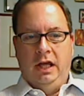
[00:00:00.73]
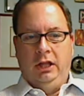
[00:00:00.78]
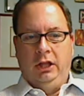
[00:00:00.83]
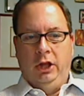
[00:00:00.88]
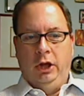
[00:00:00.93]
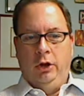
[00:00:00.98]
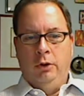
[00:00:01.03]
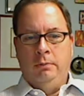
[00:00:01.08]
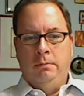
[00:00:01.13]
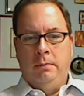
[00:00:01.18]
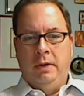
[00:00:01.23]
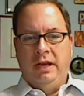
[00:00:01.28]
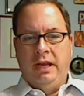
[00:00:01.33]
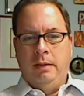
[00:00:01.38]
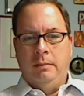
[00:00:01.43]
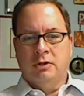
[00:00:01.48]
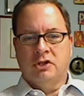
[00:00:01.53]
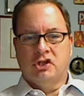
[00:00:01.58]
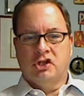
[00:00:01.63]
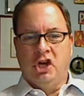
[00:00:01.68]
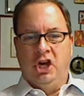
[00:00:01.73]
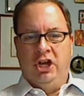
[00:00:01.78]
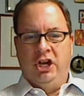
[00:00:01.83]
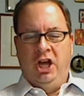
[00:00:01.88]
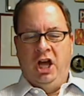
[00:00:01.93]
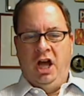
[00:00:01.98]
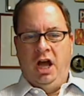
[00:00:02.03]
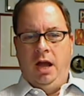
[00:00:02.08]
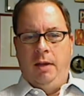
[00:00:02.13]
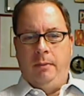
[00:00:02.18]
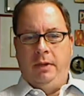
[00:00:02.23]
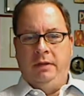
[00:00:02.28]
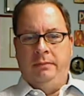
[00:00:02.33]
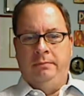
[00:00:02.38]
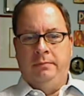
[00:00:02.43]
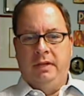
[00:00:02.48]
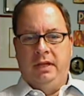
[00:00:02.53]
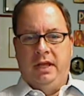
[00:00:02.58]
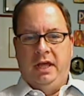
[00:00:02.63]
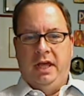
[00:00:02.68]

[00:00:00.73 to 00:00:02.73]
Hello, my name is John Hyman,